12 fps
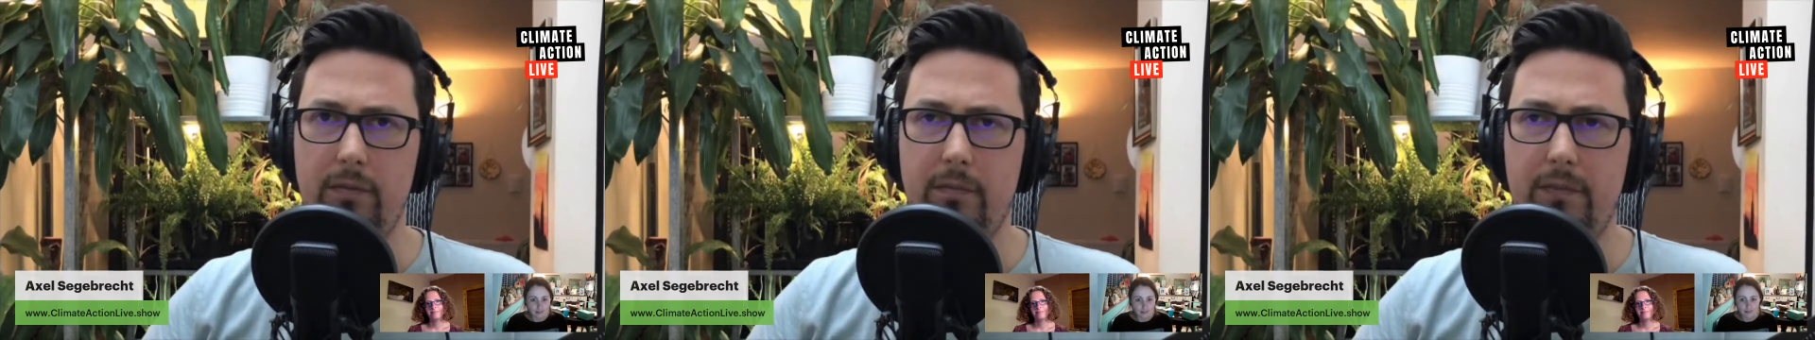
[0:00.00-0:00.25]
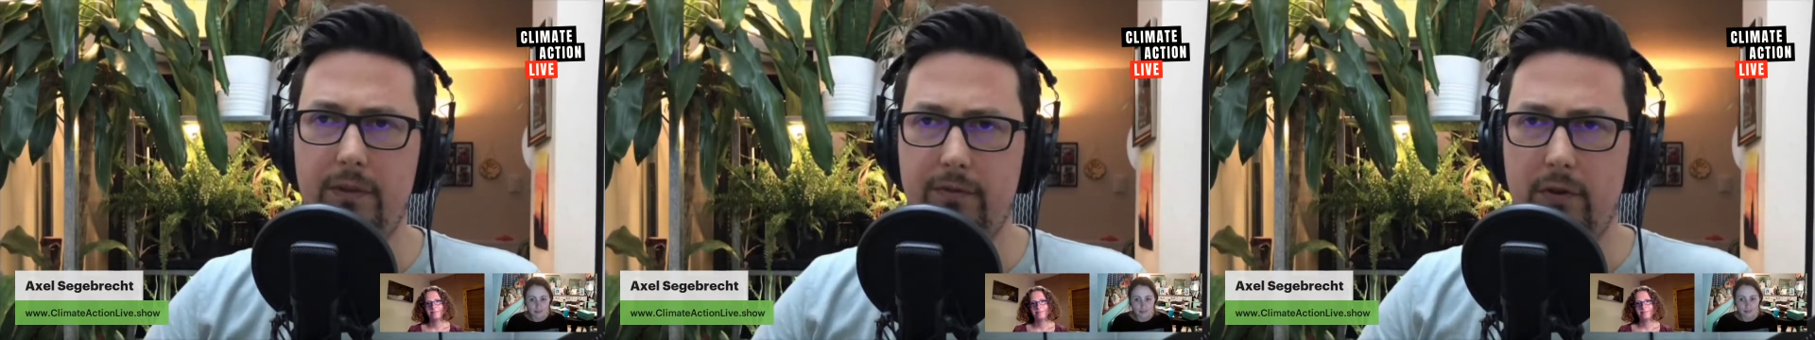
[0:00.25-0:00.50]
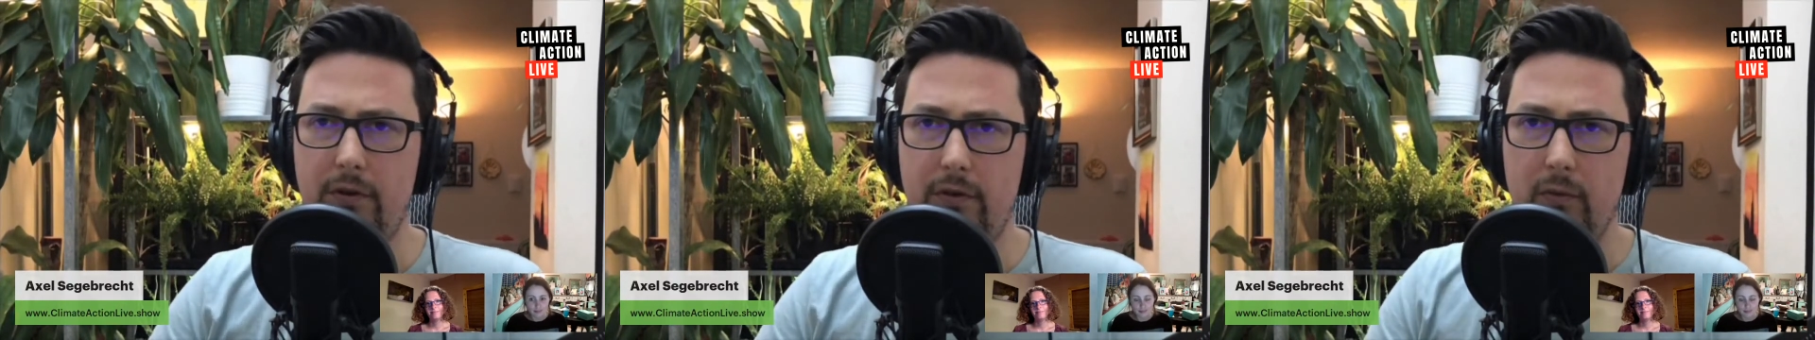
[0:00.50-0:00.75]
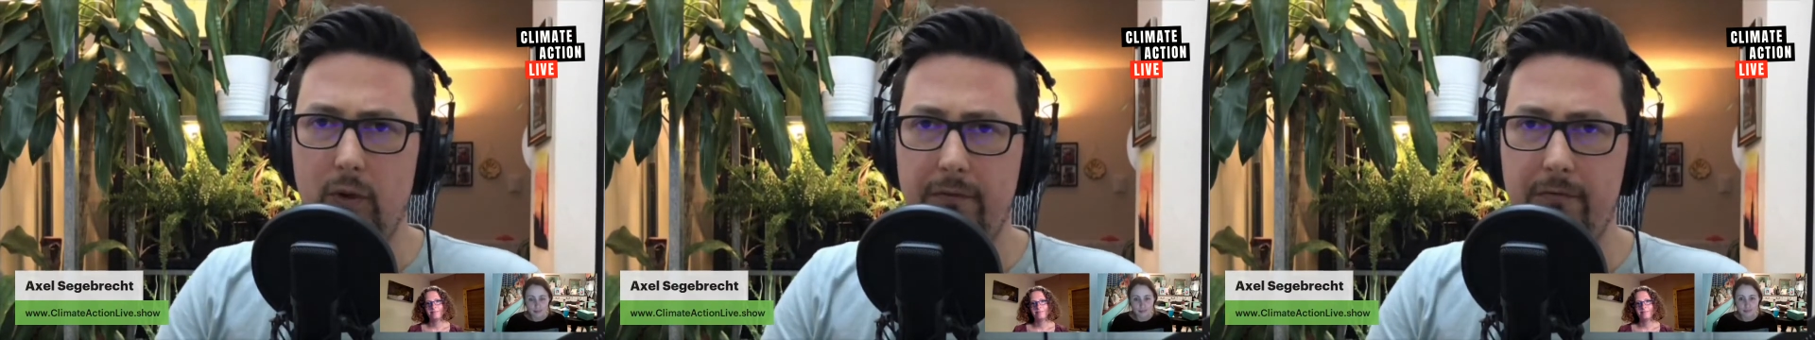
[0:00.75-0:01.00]
through the
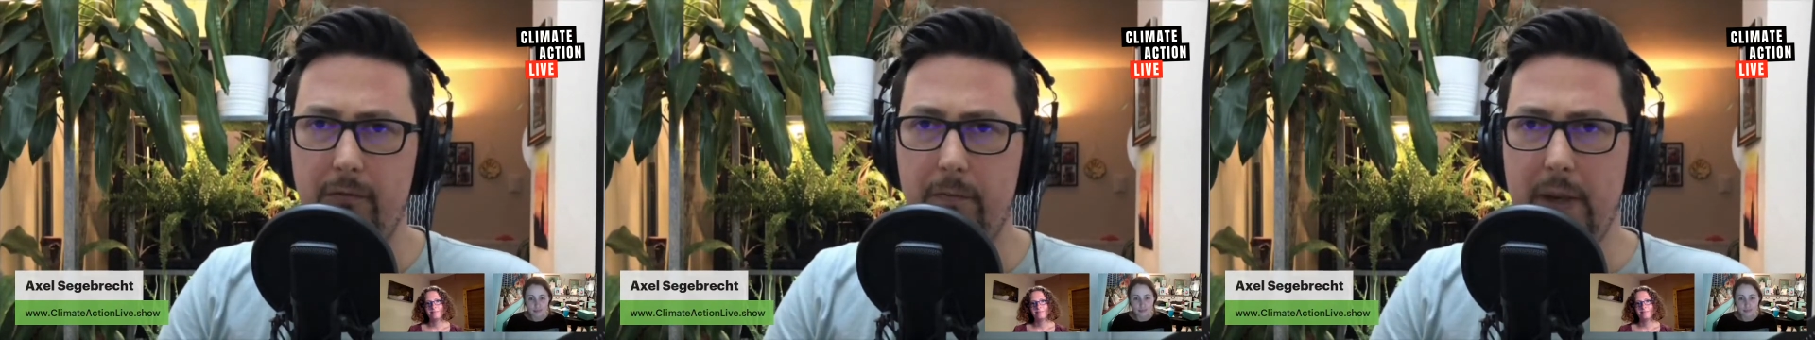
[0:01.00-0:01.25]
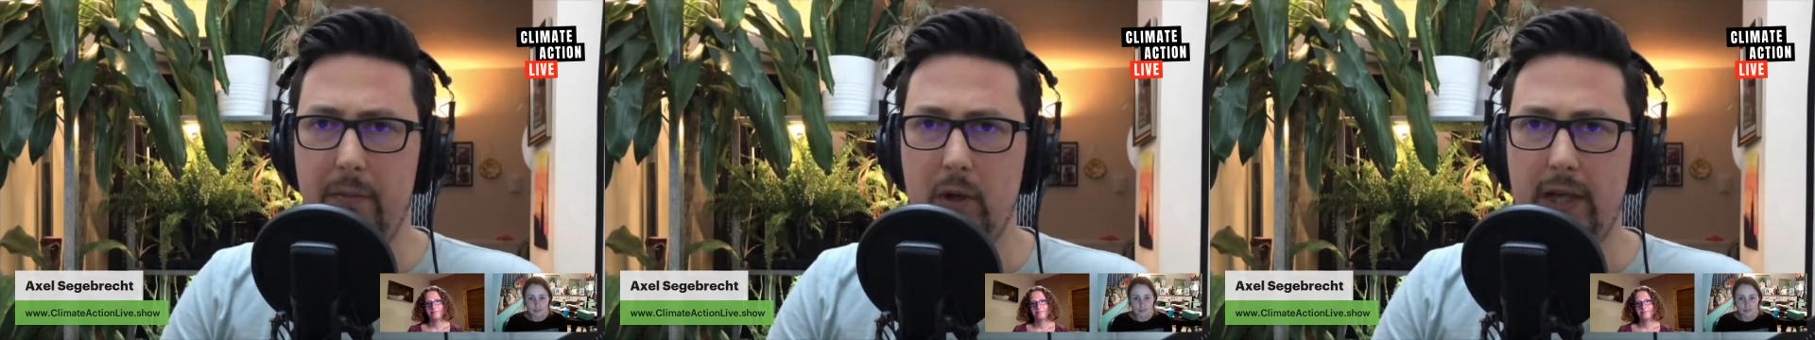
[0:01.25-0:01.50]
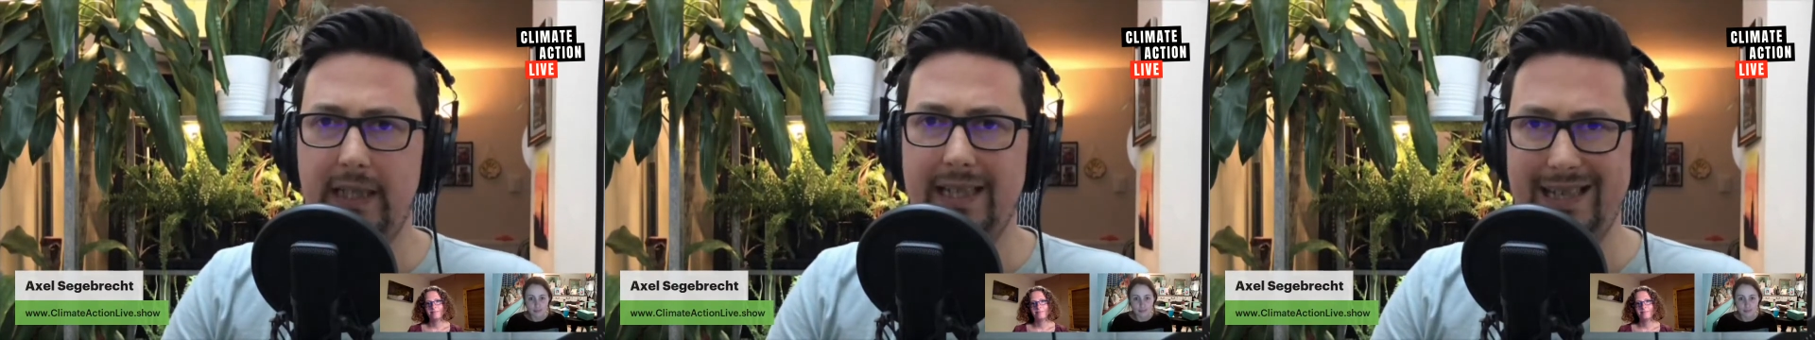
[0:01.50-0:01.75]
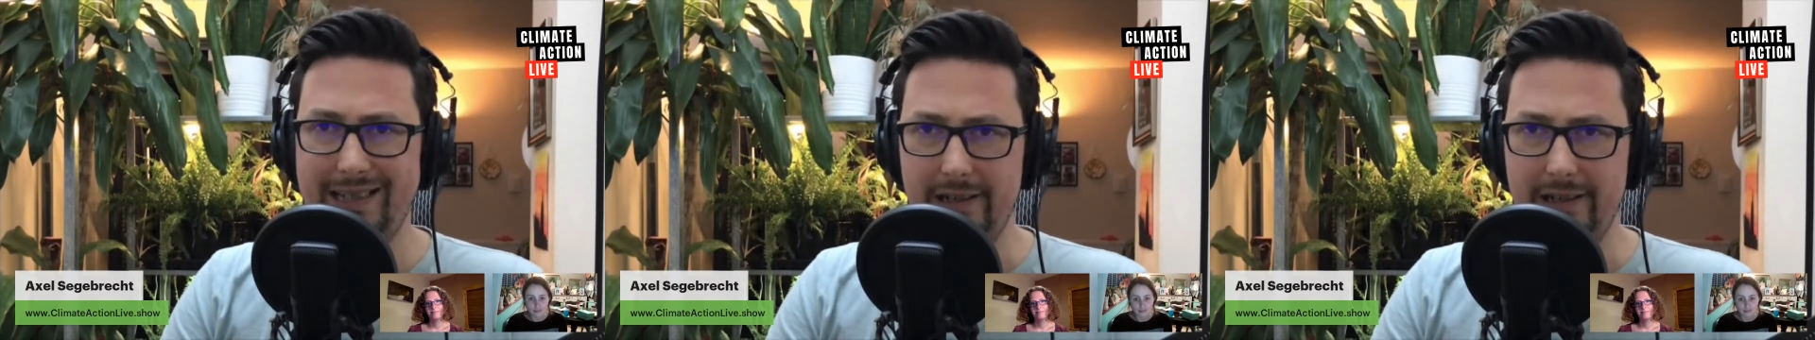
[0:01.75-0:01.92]
wonderful people at Geek